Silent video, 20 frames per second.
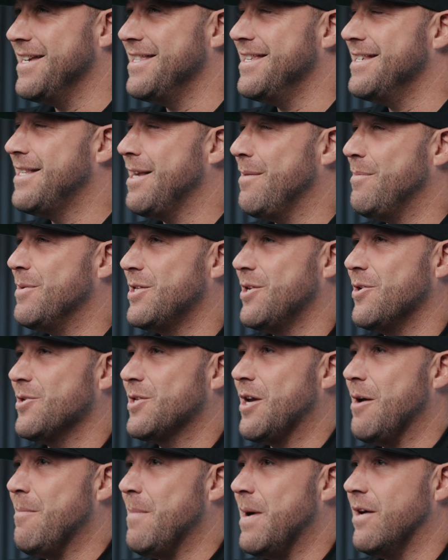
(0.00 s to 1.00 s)
these episodes
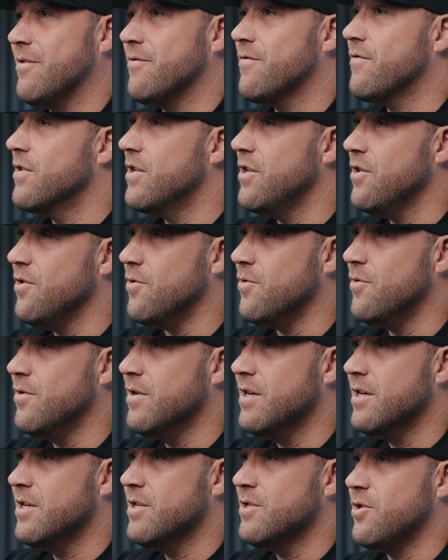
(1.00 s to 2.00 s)
come out for you
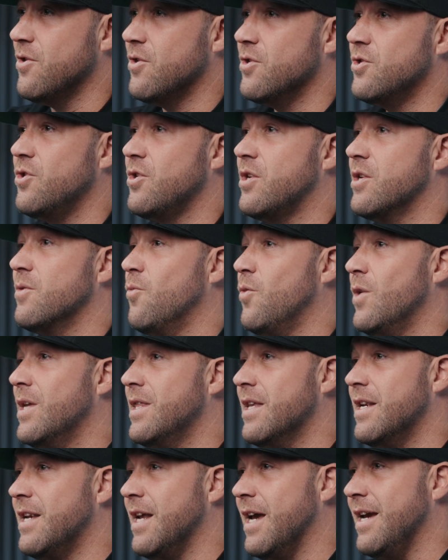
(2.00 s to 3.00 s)
so that you can win
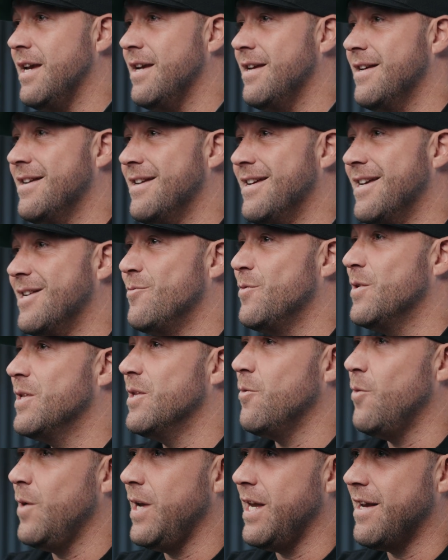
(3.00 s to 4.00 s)
the day and win
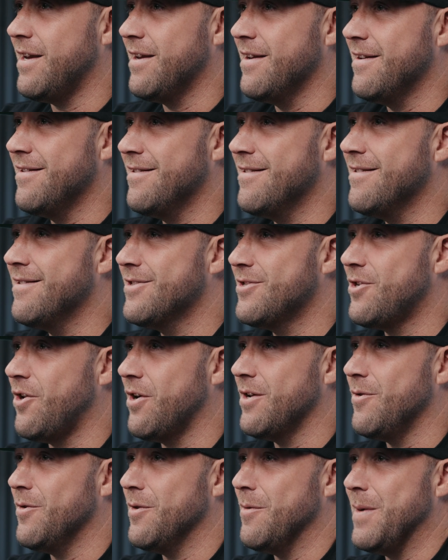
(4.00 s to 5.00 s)
the week,
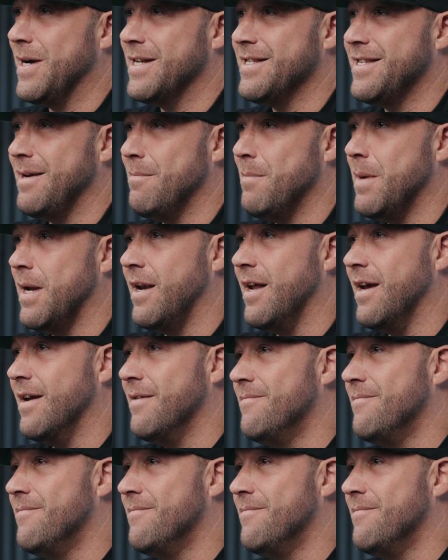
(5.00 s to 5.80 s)
starting with a Mindset Monday.